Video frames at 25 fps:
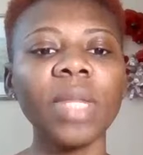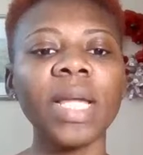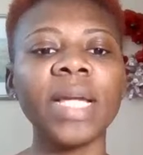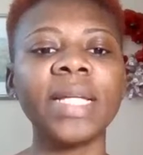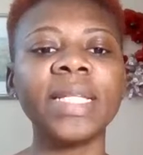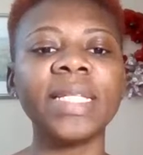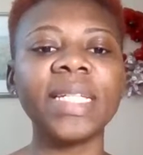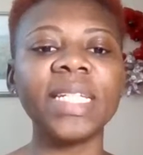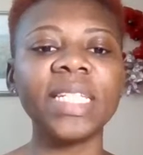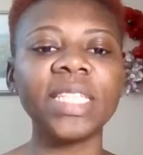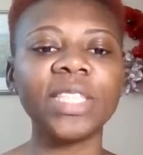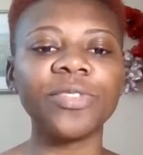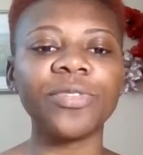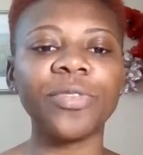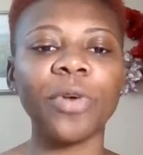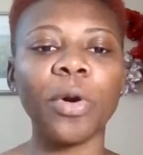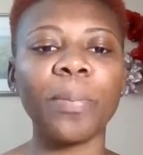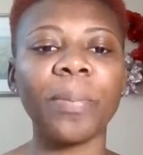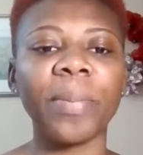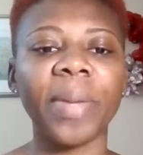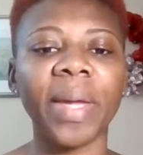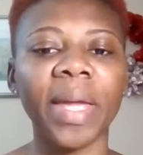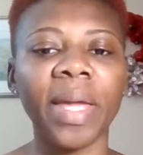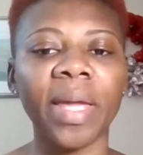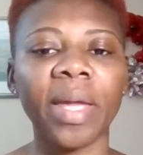This
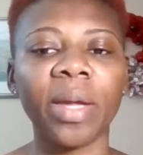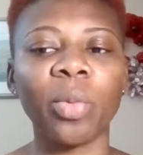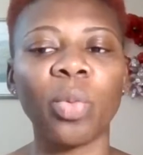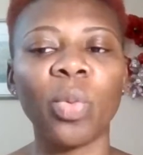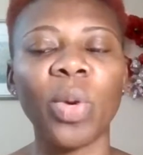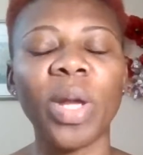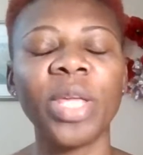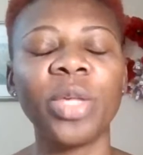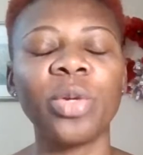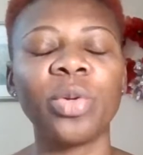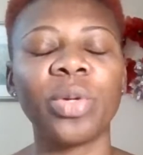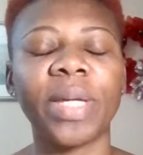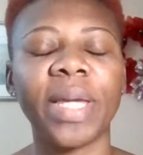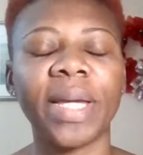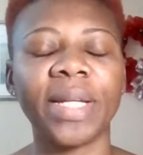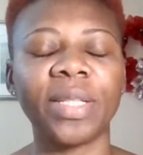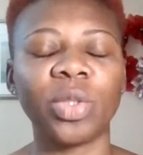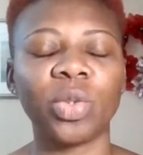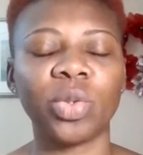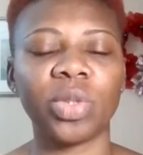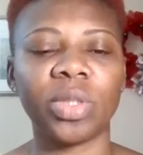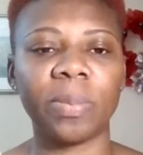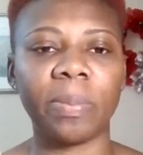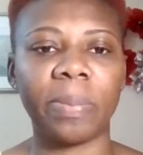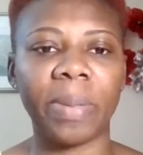Form A, when you get
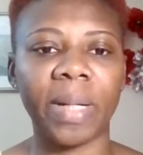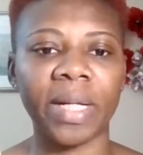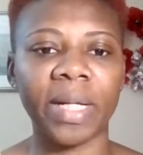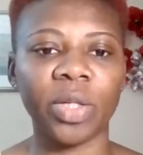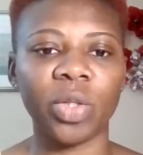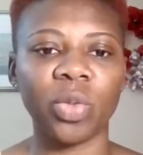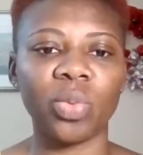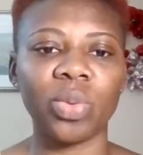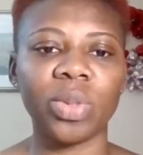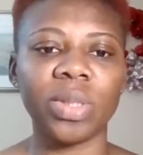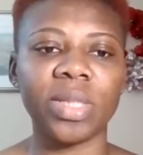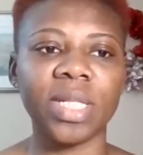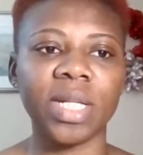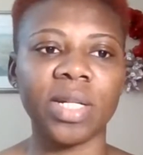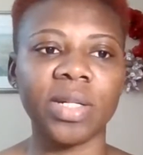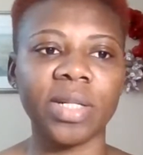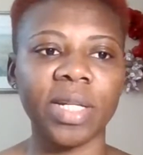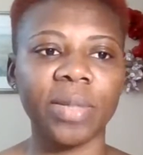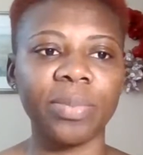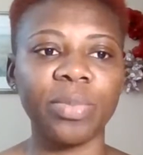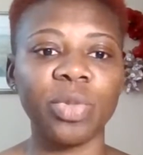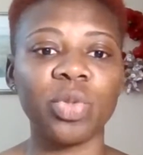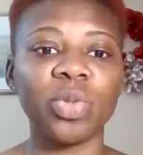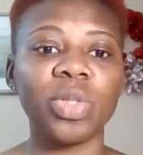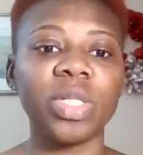to the bank, you will tell
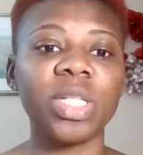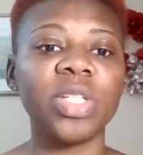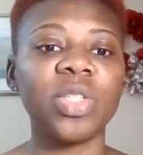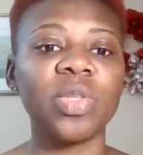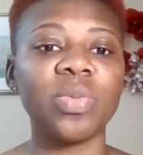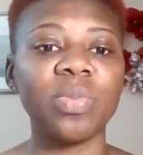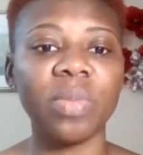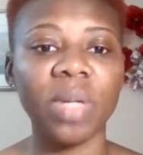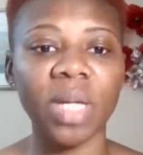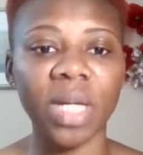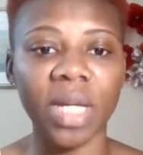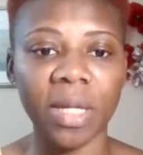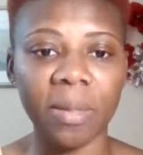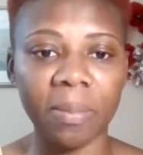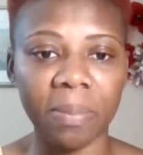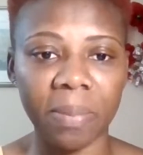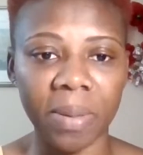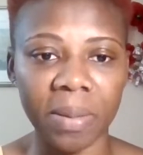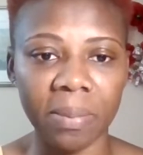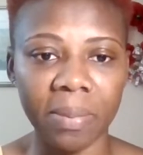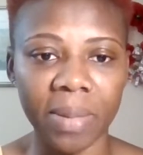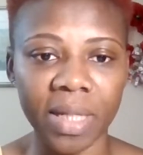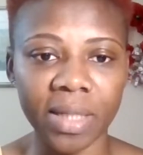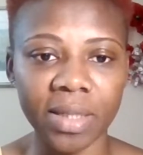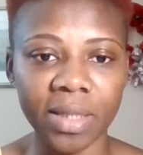them you need to make a
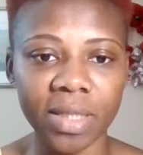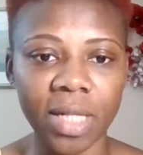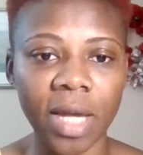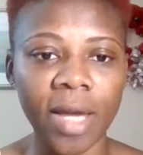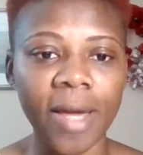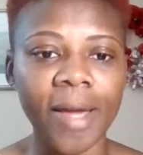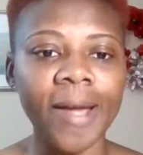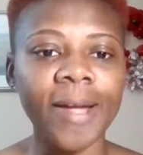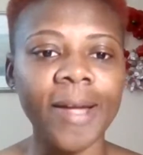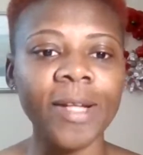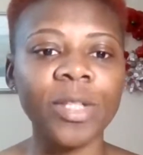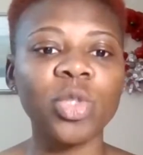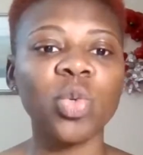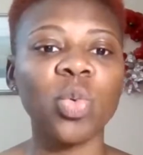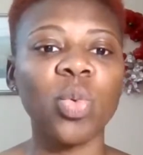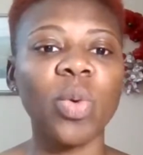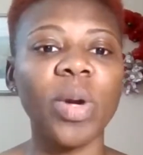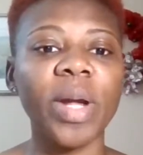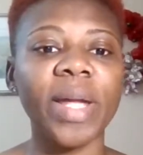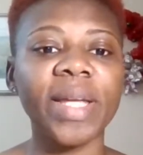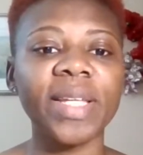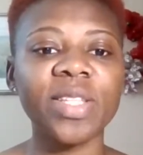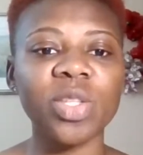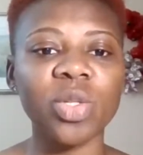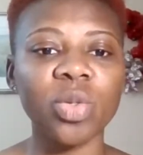payment to
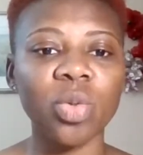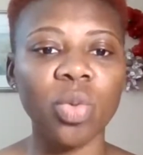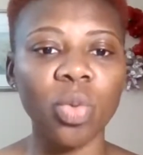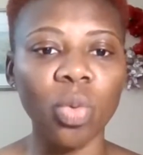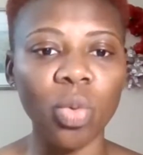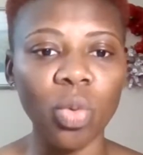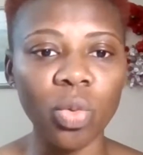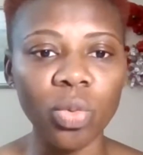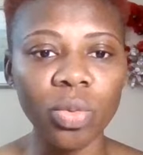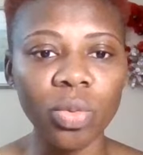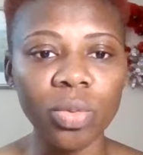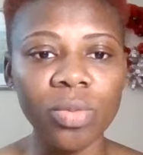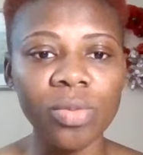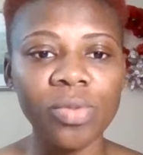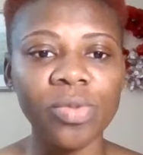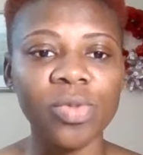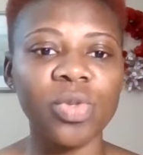a school,